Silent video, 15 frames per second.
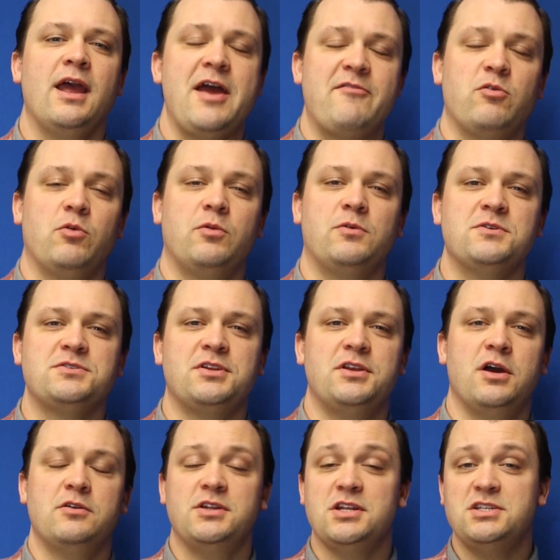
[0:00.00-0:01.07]
Everyone wants to
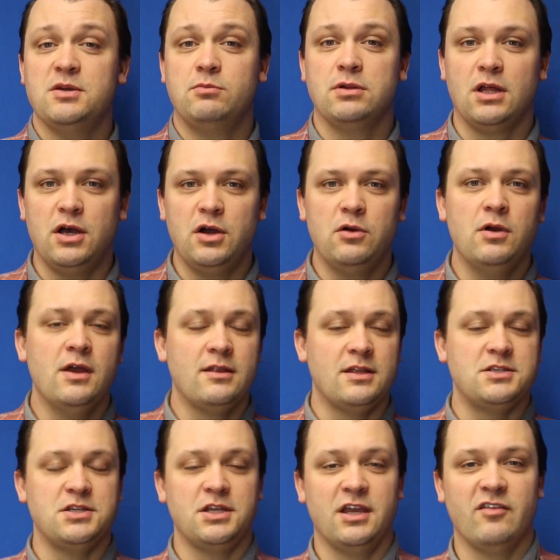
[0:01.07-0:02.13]
know, did you blow?
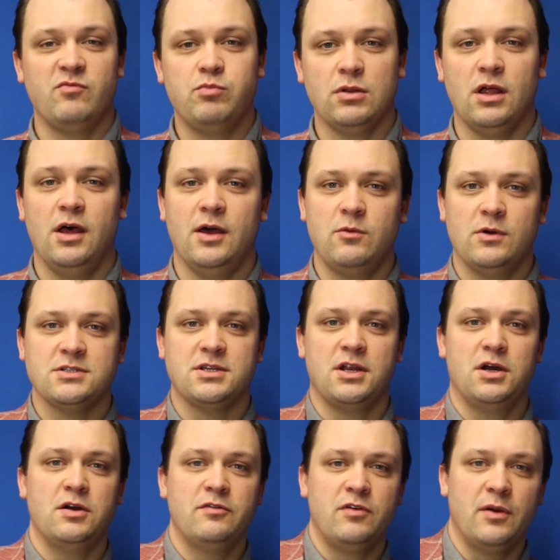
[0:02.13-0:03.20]
Did you give blood? Was it
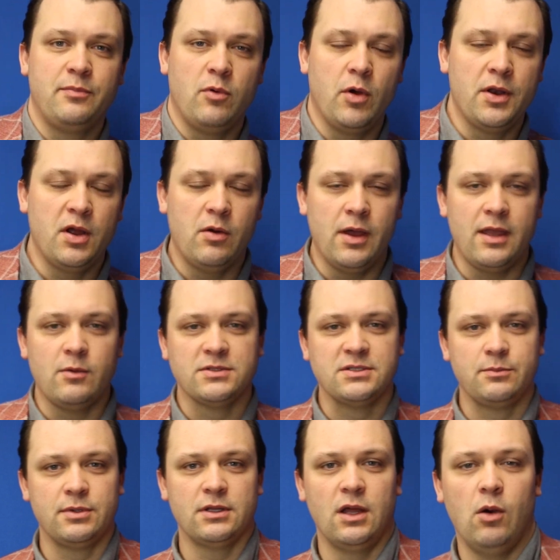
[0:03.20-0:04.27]
over a 0.08? Was
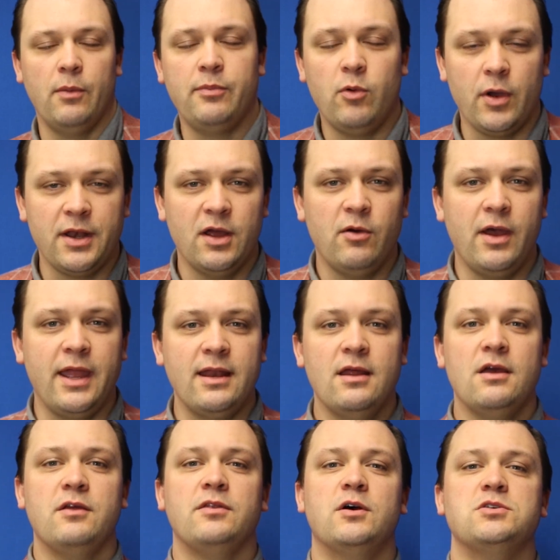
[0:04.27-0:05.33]
it below a 0.08?
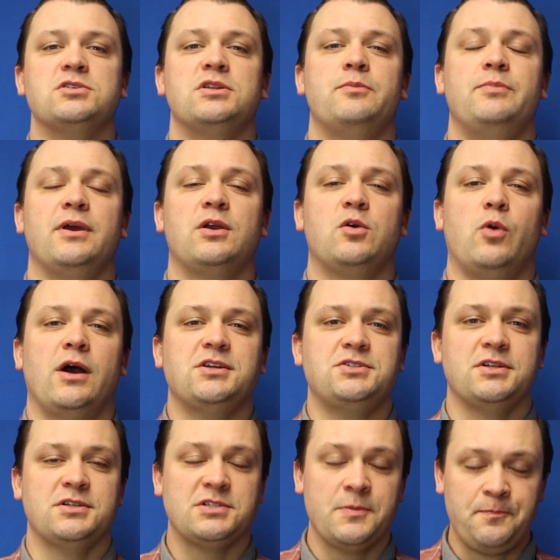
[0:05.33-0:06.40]
Those are the big
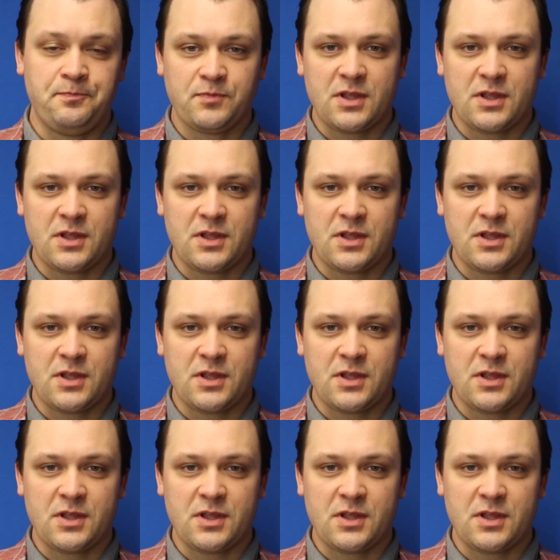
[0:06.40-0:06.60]
questions.